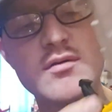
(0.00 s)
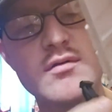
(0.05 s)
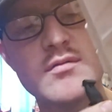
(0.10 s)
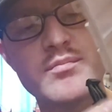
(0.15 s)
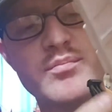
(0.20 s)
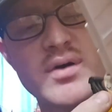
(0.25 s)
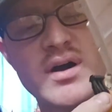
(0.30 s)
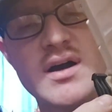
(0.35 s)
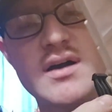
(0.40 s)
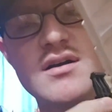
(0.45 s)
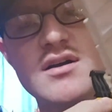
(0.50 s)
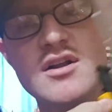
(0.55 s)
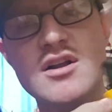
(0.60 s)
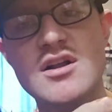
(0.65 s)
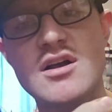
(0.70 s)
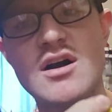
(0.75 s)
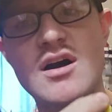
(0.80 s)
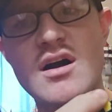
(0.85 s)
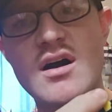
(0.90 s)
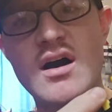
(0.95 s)
but
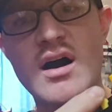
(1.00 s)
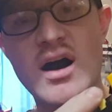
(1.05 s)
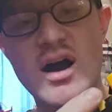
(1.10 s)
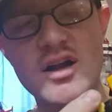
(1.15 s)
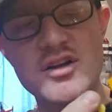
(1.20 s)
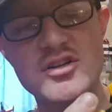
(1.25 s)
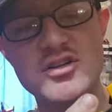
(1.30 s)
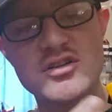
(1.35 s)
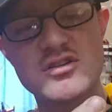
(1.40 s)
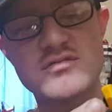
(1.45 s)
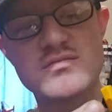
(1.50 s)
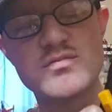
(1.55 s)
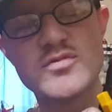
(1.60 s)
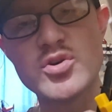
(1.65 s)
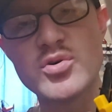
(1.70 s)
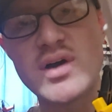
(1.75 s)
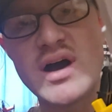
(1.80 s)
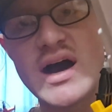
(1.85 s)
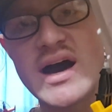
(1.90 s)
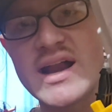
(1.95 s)
I just
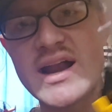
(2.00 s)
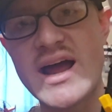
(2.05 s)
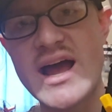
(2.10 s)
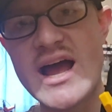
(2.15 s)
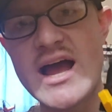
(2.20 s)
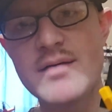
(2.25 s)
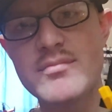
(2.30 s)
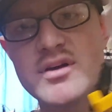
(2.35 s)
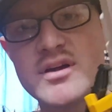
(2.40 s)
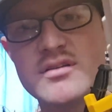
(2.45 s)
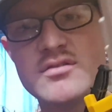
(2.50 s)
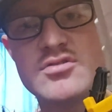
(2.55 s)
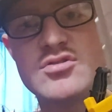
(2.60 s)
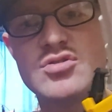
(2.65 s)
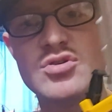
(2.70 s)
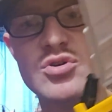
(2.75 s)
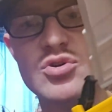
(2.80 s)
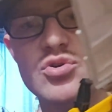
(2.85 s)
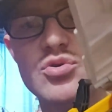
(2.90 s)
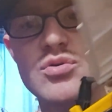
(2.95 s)
do it out of habit
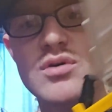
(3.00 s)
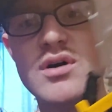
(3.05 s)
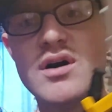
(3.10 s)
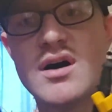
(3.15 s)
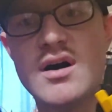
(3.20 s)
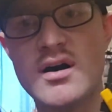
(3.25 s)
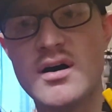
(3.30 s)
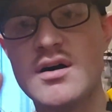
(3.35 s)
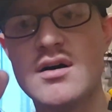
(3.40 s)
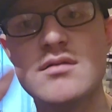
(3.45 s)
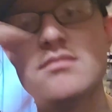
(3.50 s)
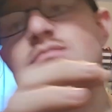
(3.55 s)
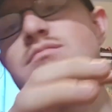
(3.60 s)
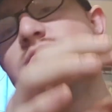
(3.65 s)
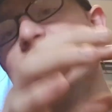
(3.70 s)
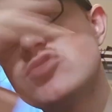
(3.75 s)
to